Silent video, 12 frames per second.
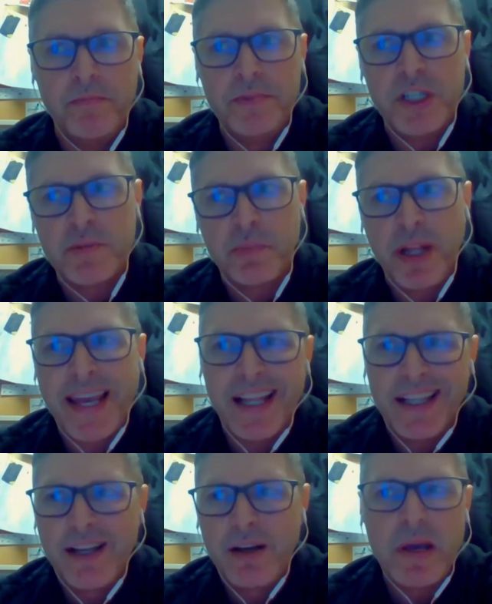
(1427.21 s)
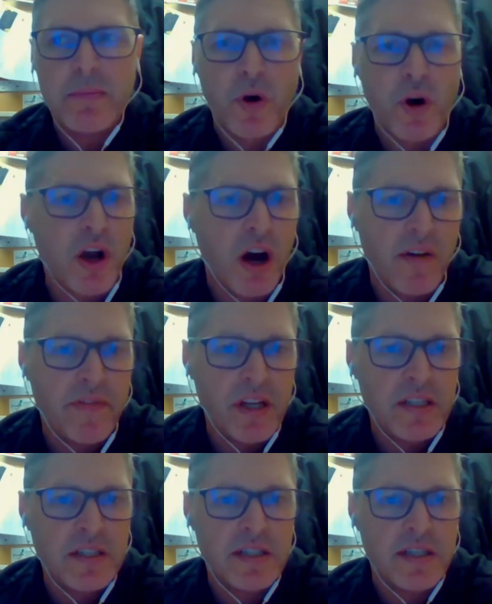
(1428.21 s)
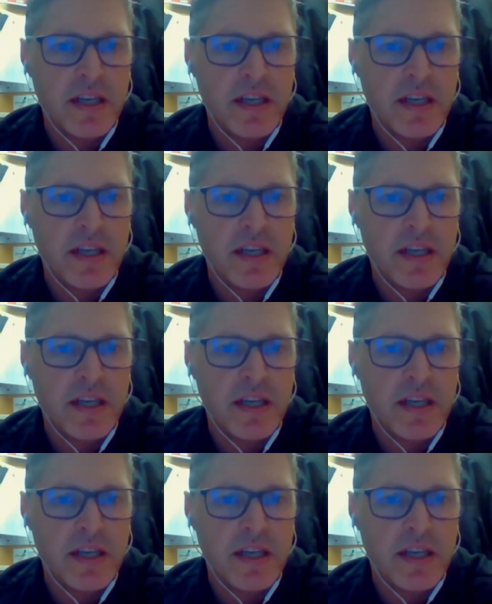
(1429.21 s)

displaying a little bit more confidence